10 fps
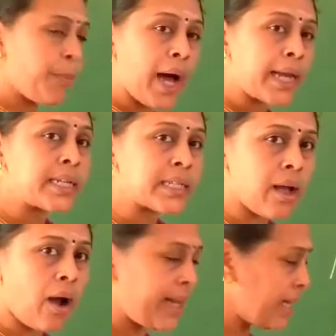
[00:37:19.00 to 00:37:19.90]
park is
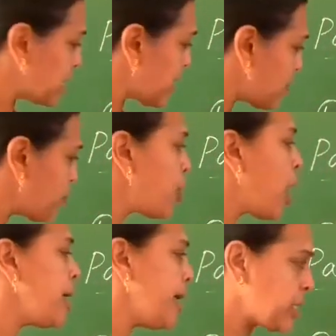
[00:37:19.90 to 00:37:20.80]
called as
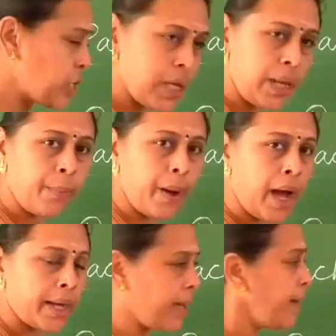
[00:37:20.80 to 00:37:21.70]
Satpura National
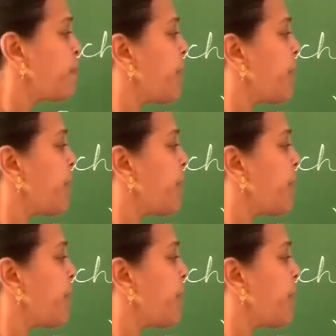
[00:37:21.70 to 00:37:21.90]
Park,